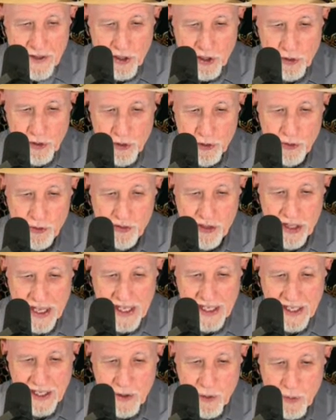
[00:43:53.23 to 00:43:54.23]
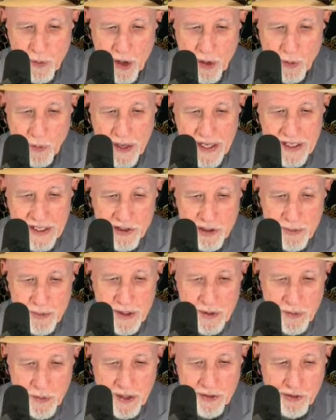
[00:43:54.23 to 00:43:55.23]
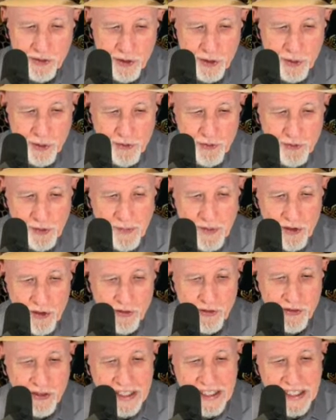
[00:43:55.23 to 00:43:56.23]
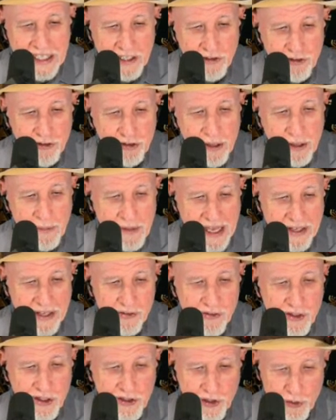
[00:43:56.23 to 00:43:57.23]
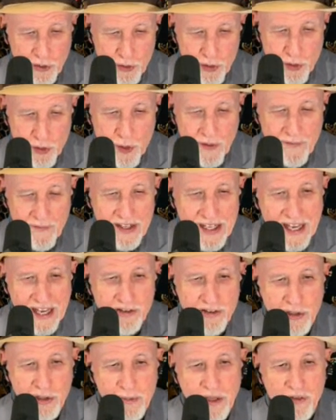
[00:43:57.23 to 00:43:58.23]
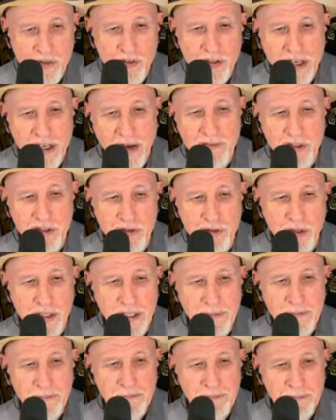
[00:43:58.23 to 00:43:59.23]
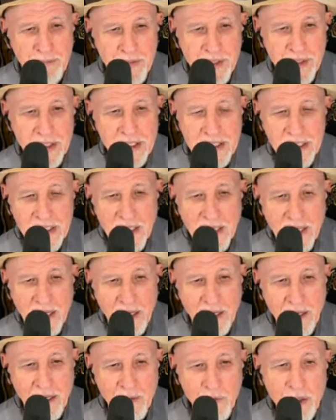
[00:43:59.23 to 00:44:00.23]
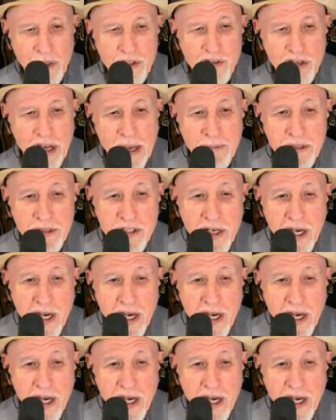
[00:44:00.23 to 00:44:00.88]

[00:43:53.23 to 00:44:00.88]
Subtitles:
the crew sang while waiting to be rescued from their sinking ship, as did the crew of the HMS Coventry. When Chapman